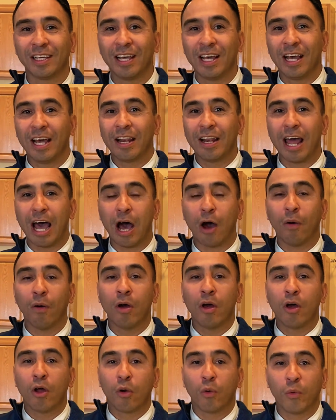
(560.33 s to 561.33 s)
Now
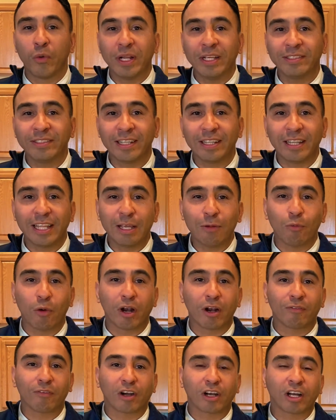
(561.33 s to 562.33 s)
recently one of
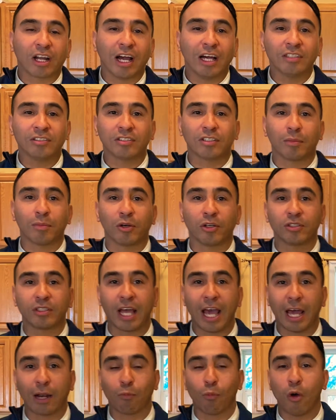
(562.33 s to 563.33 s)
our customers had
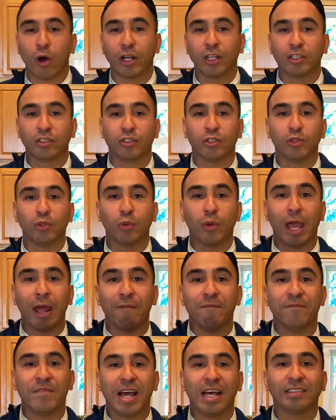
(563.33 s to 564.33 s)
wanted to
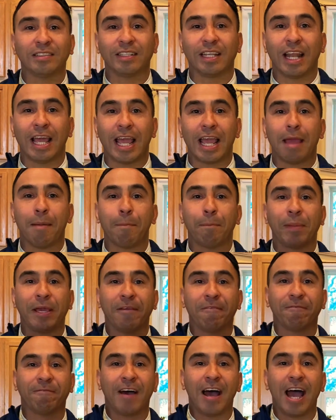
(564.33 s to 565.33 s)
invest in an
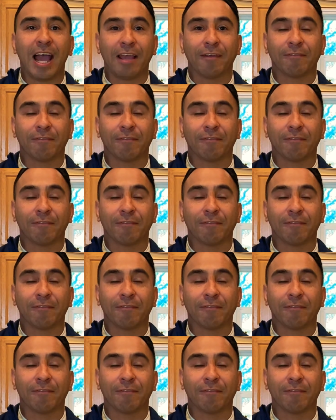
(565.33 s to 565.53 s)
MP5,